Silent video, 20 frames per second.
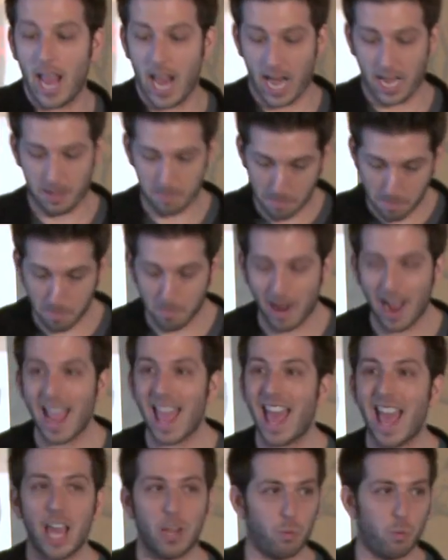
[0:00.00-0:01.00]
And my
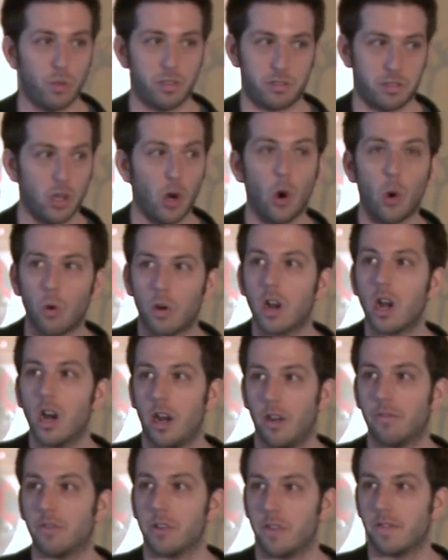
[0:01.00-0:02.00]
head was the whole
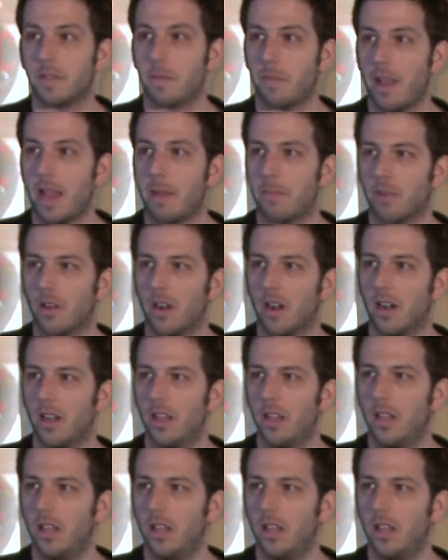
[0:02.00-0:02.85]
cover of the paper.